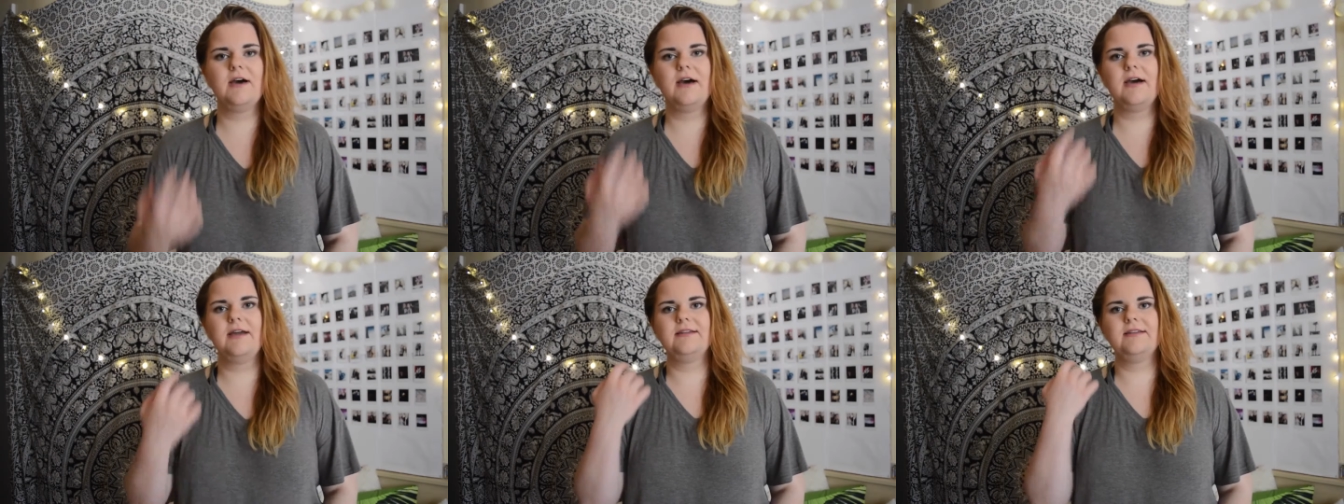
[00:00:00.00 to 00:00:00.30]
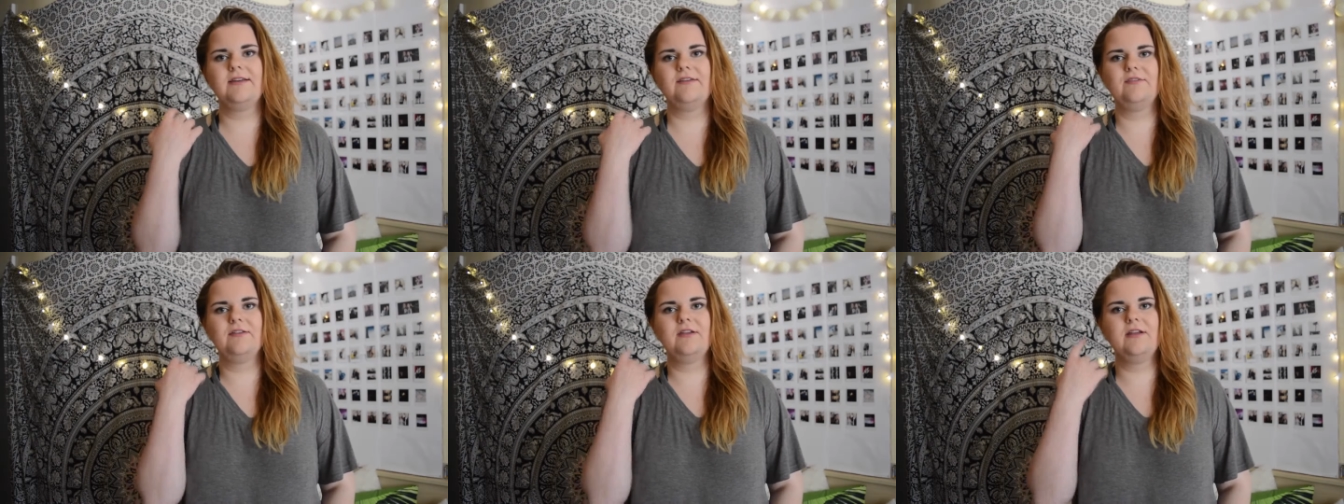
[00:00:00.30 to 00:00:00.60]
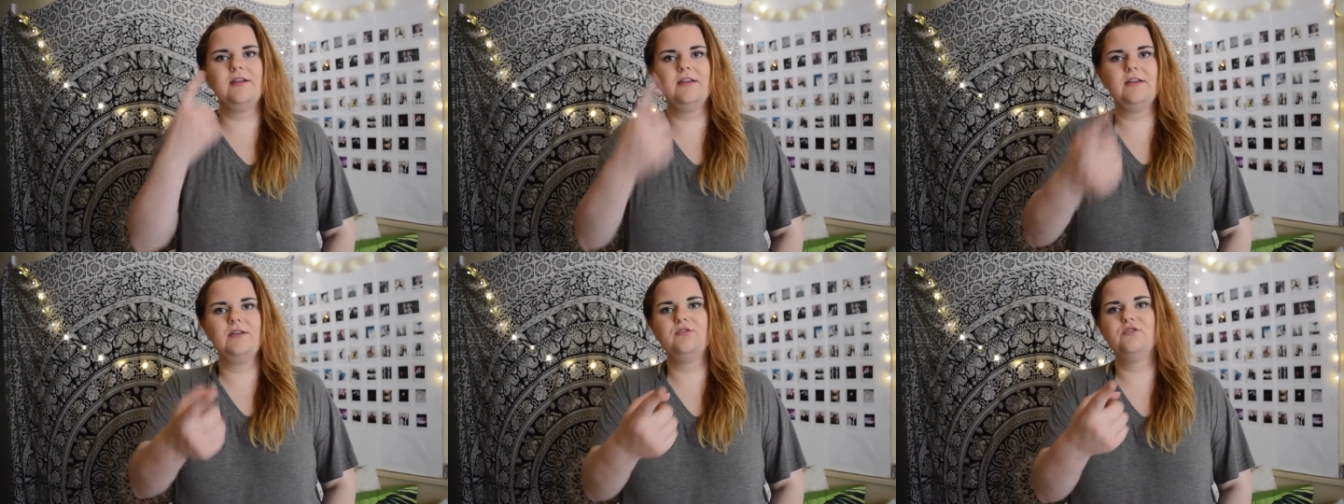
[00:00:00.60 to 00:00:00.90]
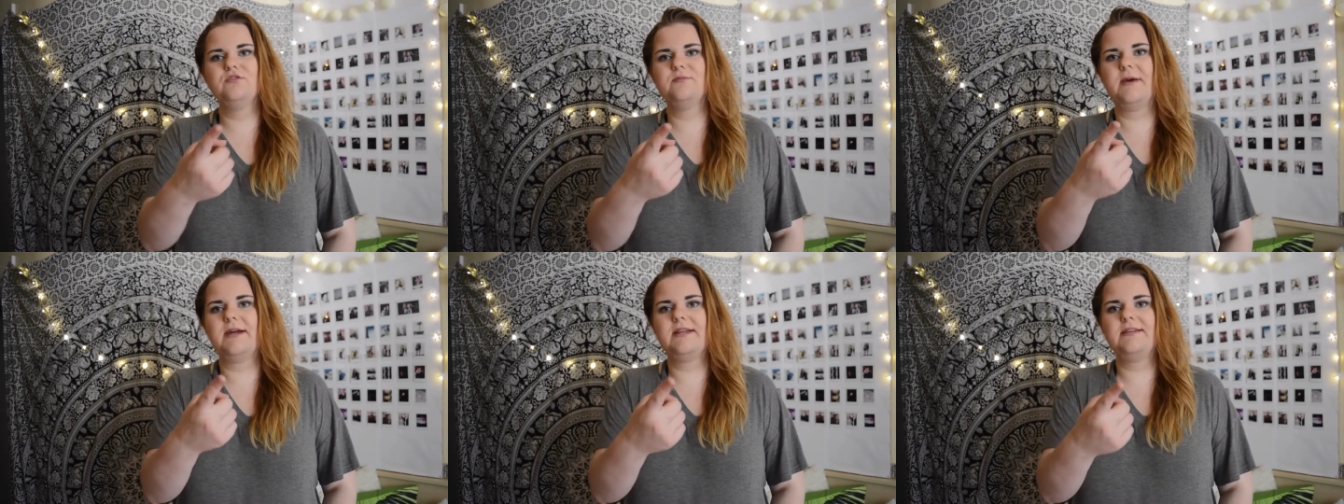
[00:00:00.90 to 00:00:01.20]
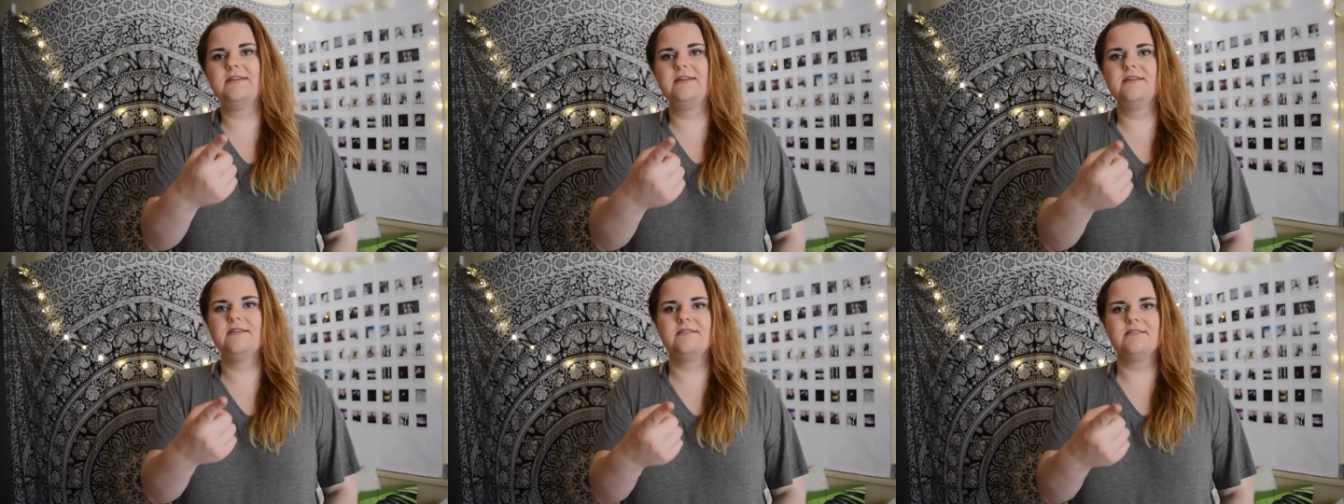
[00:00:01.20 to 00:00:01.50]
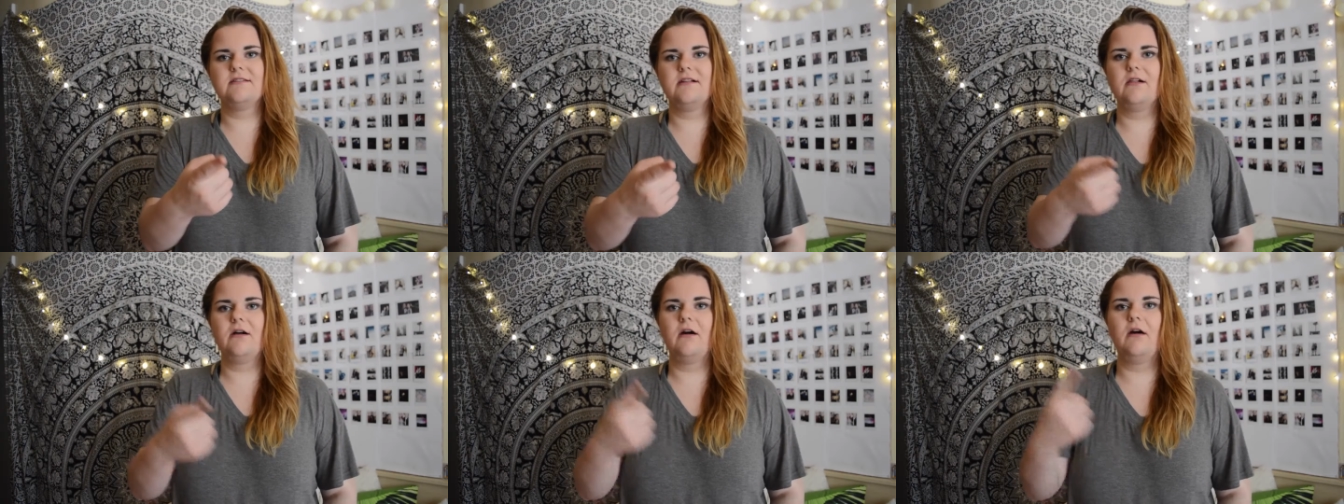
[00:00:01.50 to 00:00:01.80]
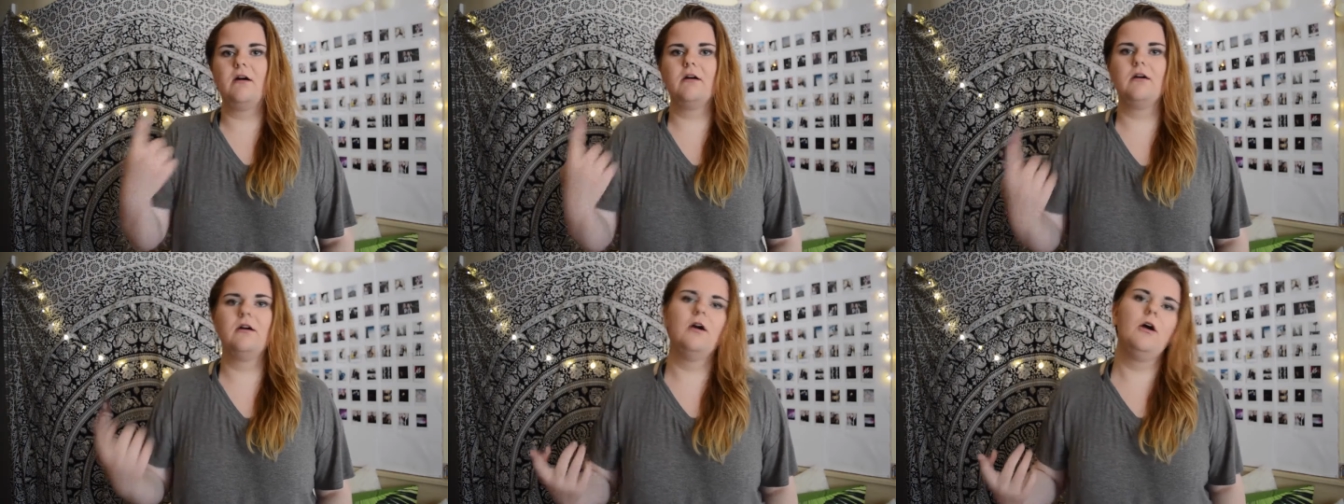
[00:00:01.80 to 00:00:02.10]
I definitely use my
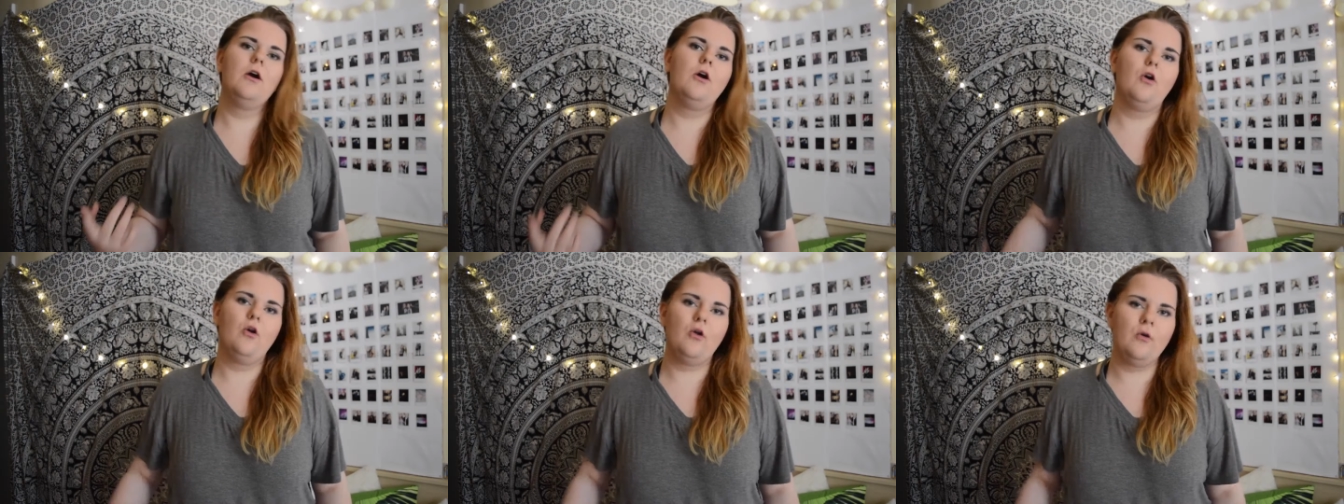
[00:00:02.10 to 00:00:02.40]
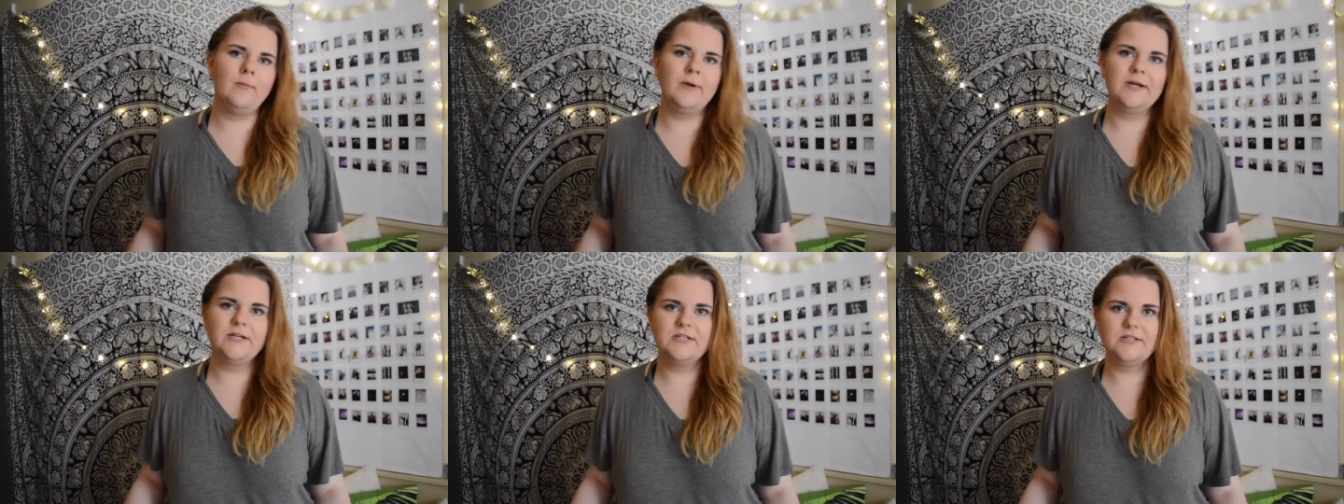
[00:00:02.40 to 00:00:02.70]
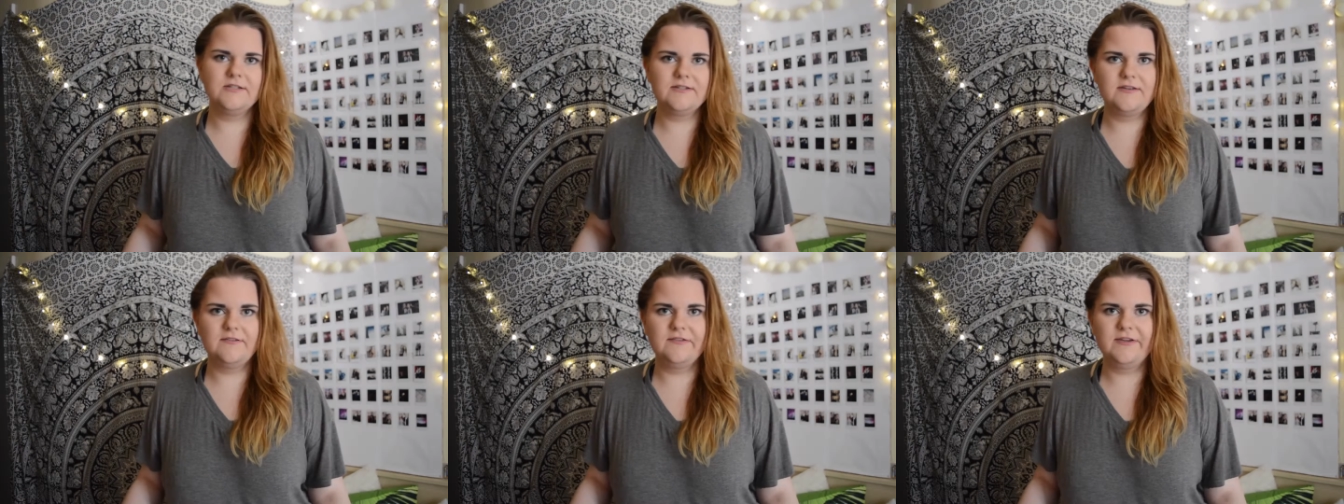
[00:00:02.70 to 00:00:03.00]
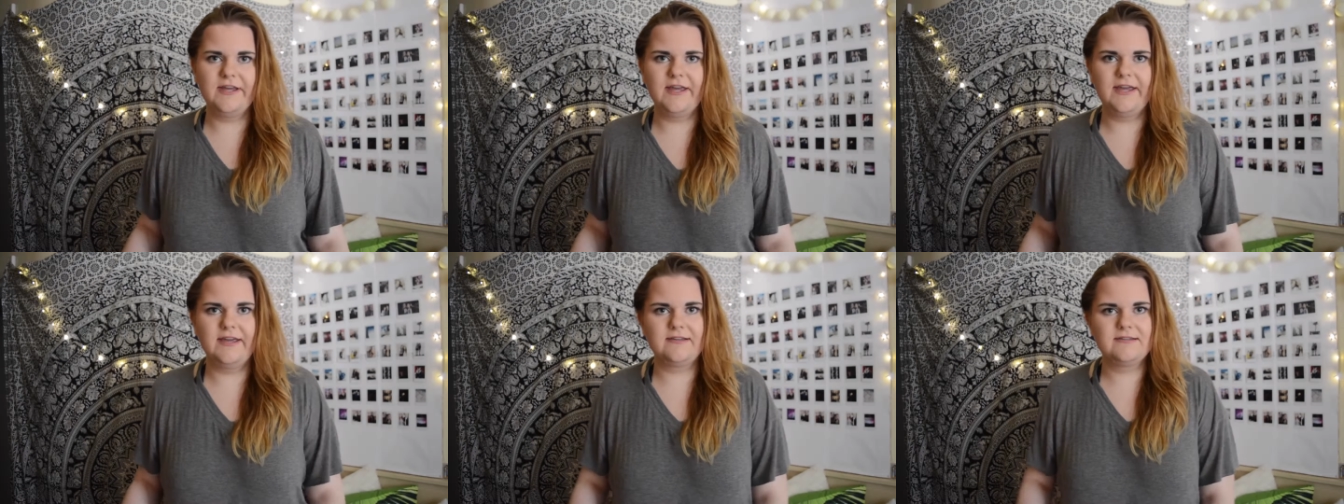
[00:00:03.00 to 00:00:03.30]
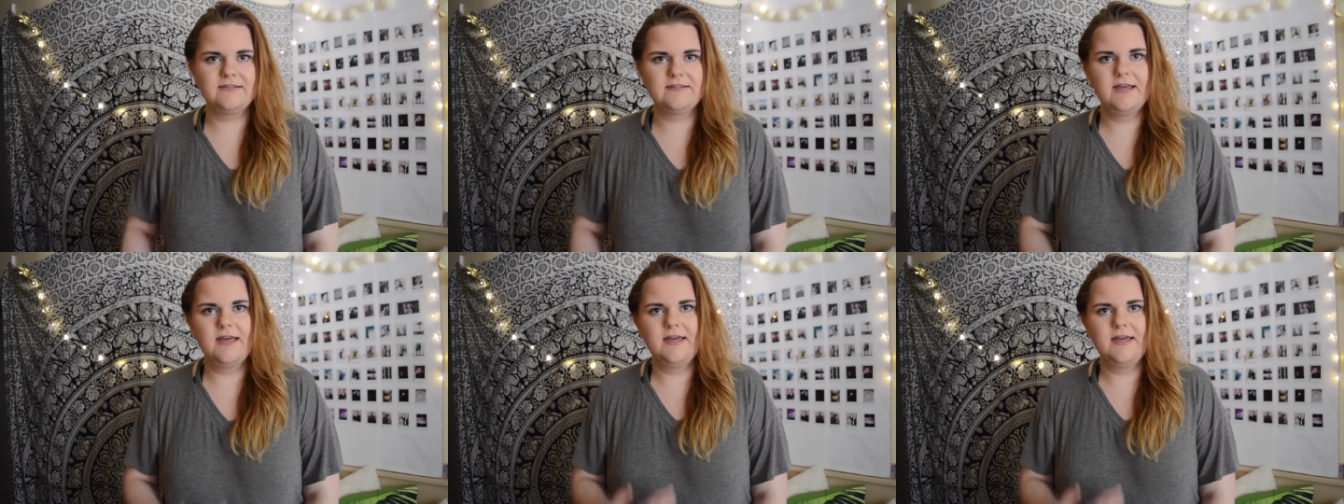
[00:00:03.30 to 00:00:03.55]
DSLR or my G7X